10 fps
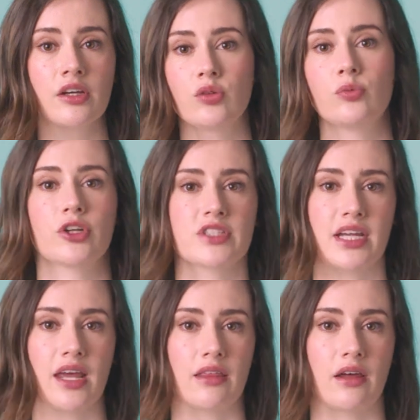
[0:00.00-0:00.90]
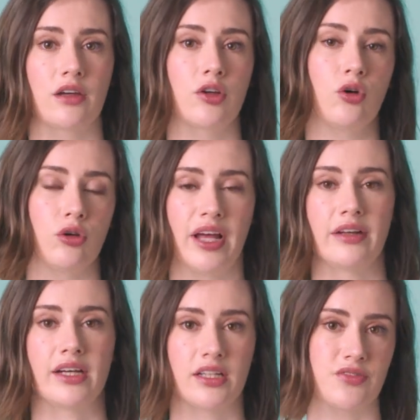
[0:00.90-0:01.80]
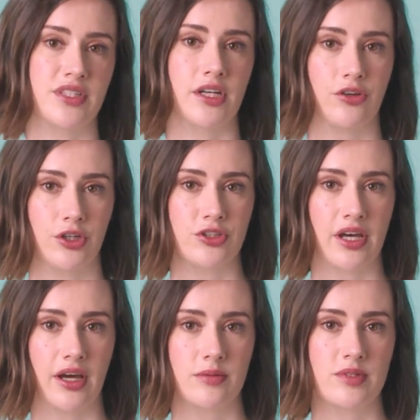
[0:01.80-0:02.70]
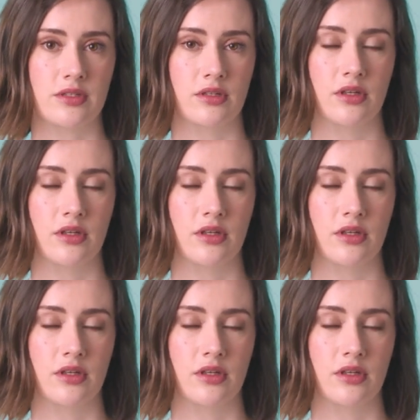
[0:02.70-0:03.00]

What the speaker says: can work together and call out negative stereotypes.